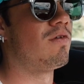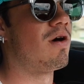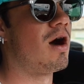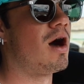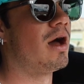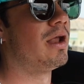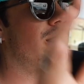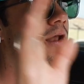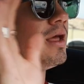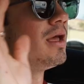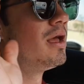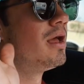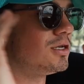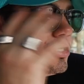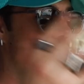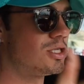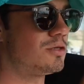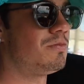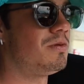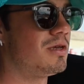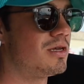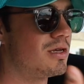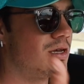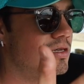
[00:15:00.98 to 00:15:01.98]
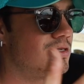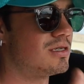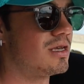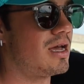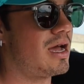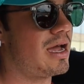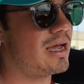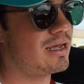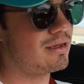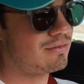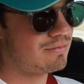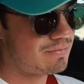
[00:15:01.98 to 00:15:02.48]
on just because
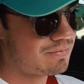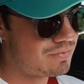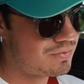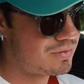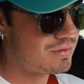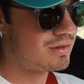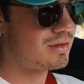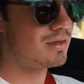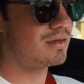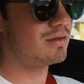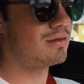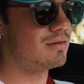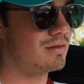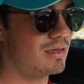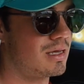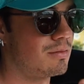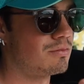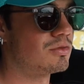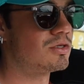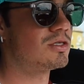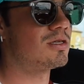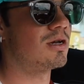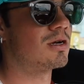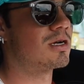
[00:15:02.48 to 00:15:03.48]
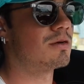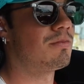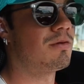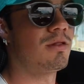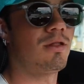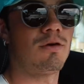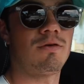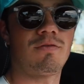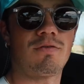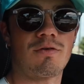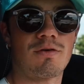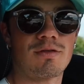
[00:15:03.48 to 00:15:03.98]
I am stuck
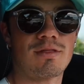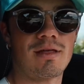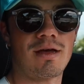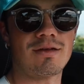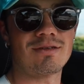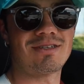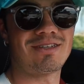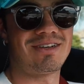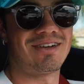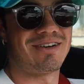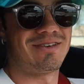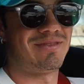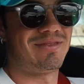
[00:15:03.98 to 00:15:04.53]
below 4,000